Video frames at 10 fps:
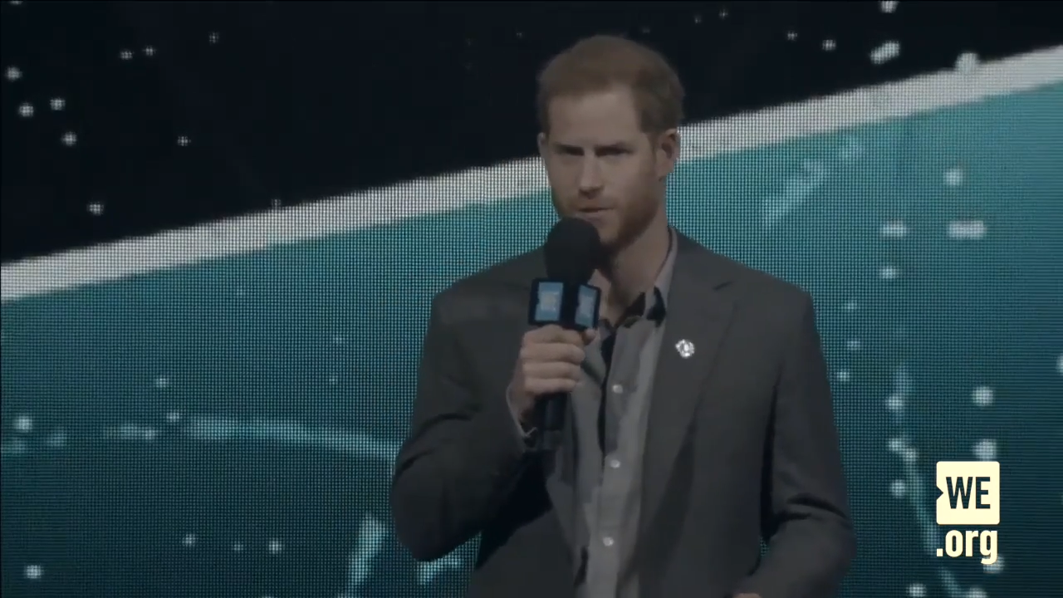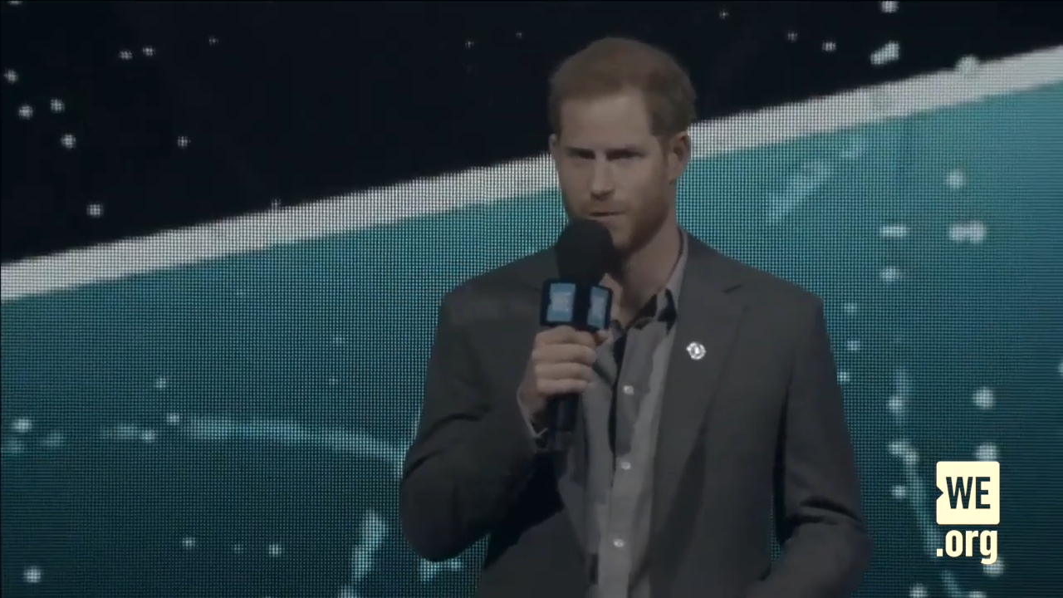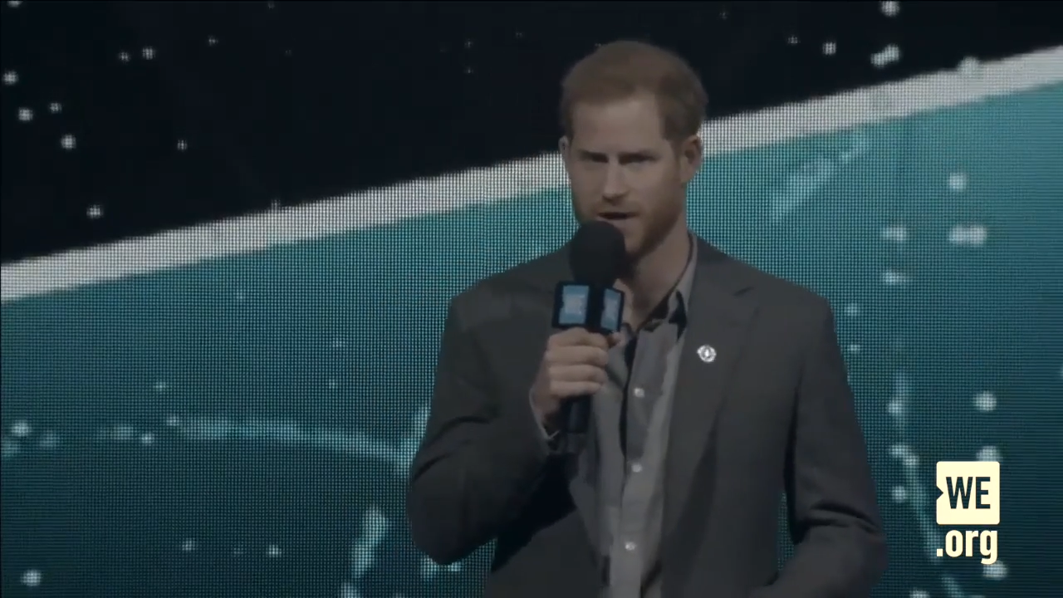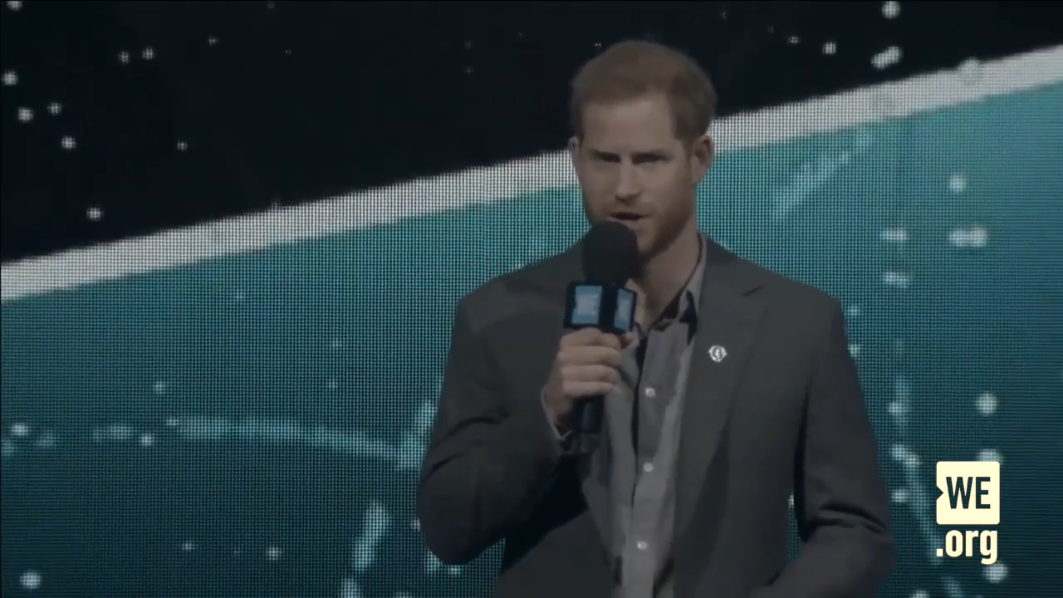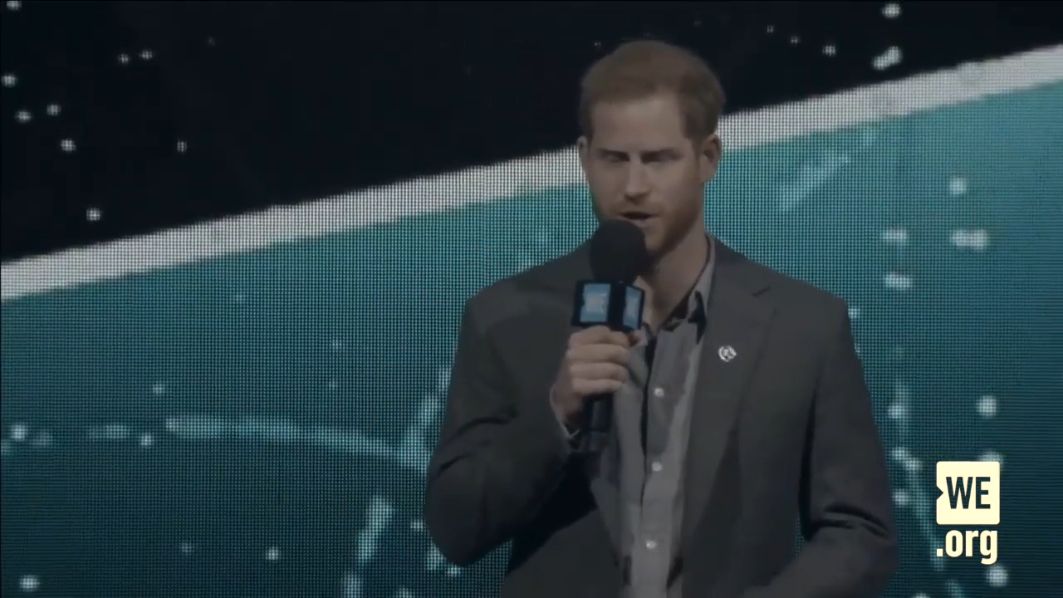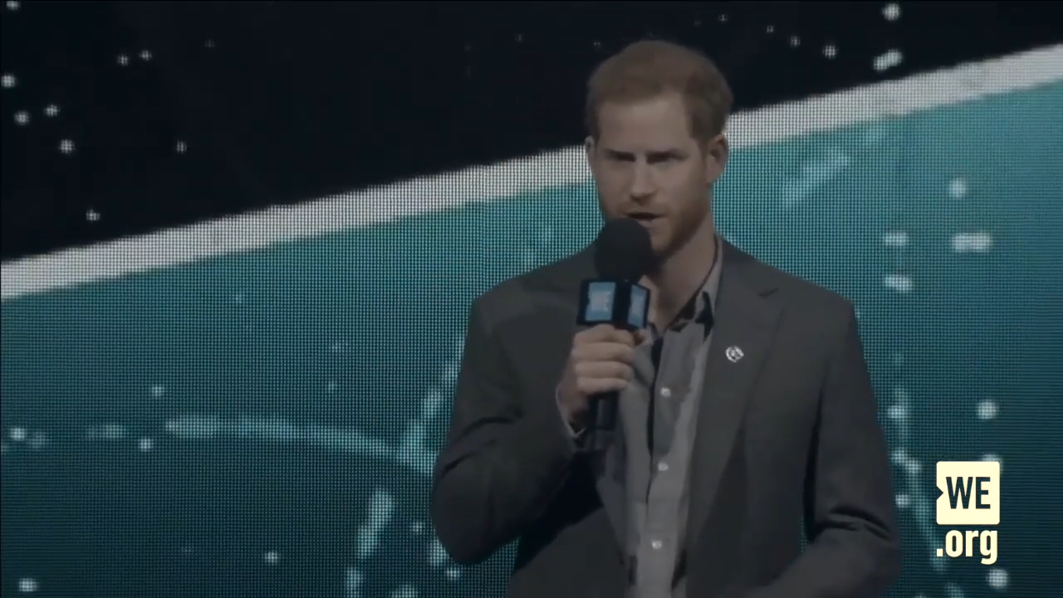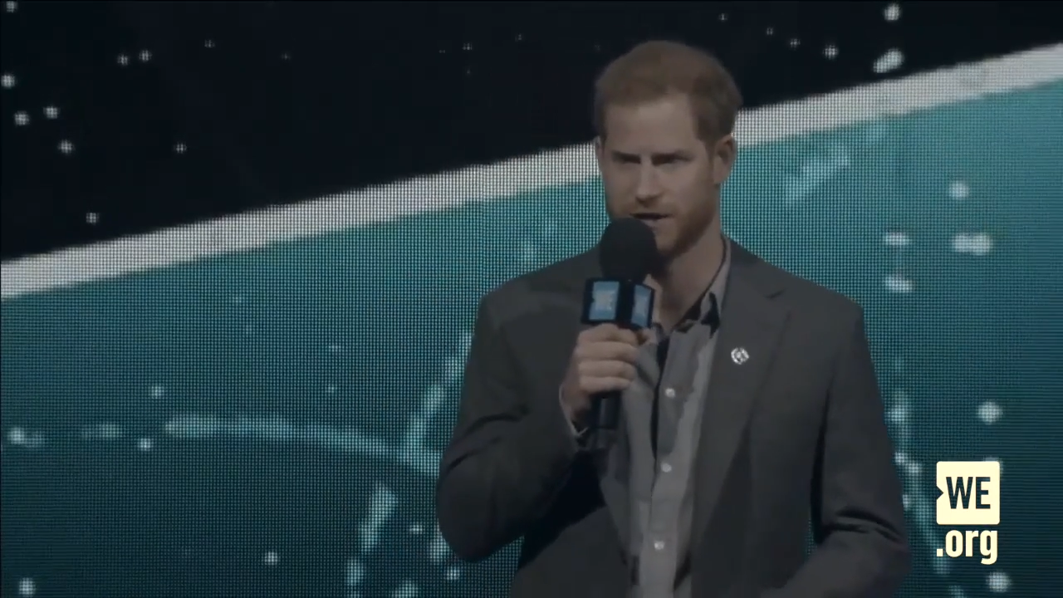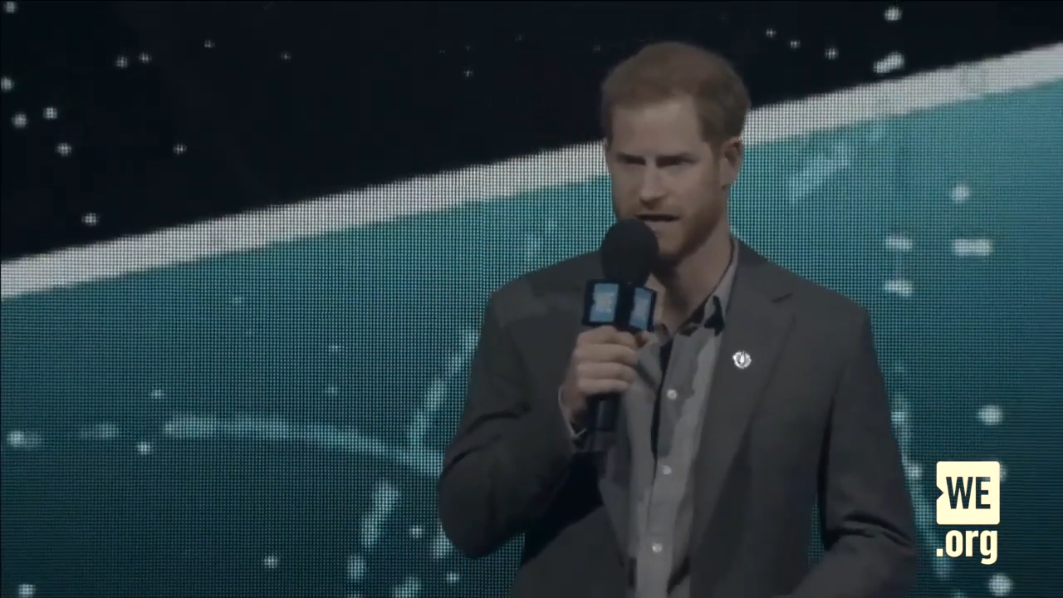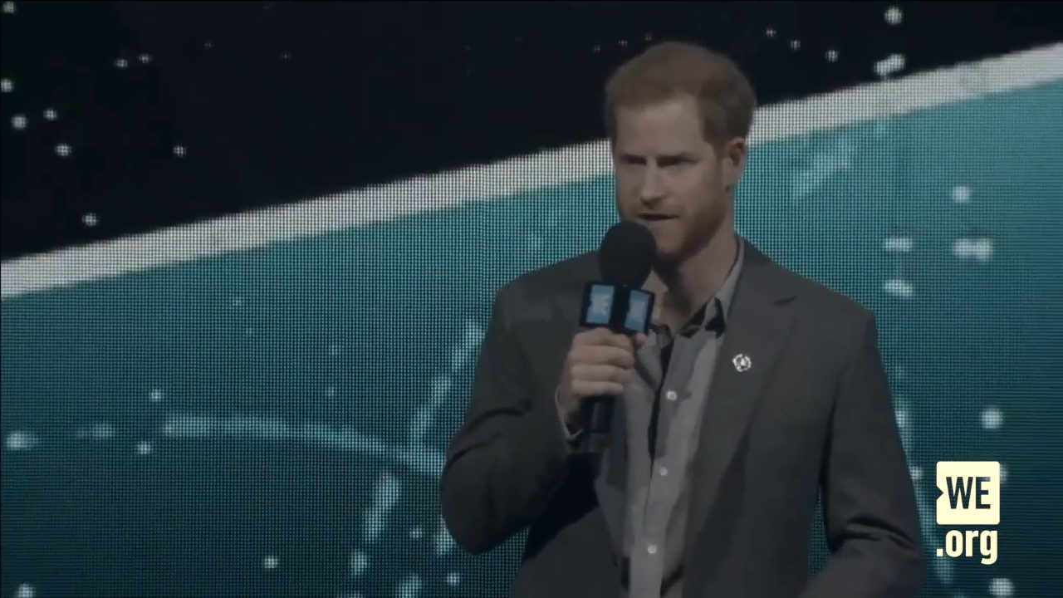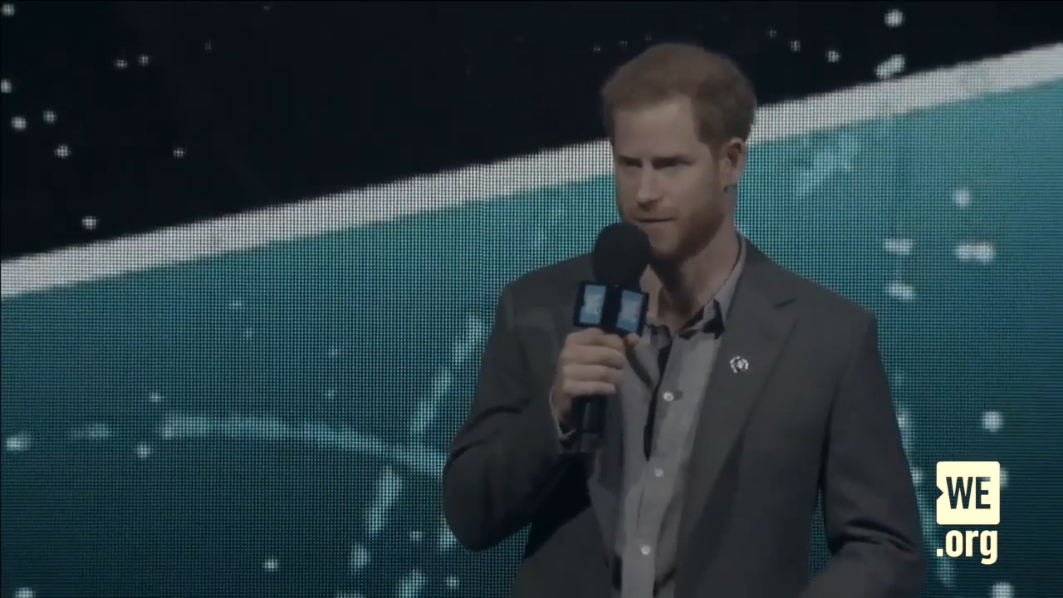will be cured in